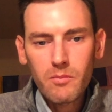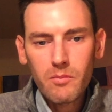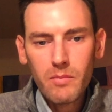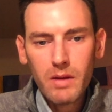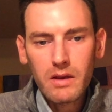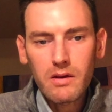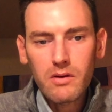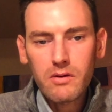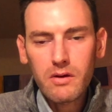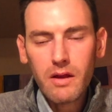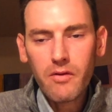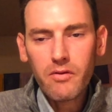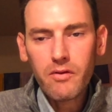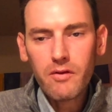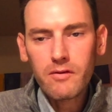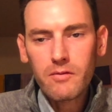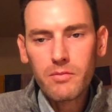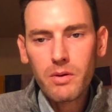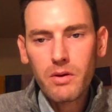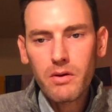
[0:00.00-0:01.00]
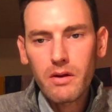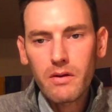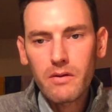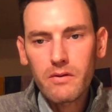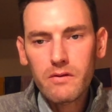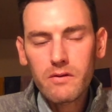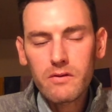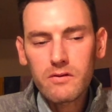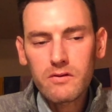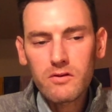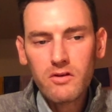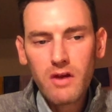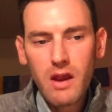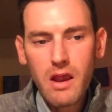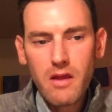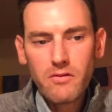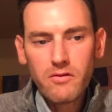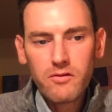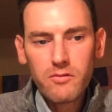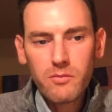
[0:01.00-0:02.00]
my near-death experience has
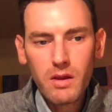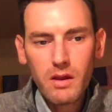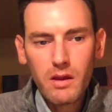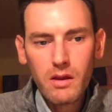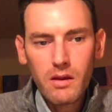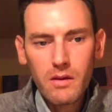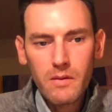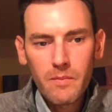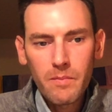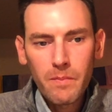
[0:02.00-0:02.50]
changed me.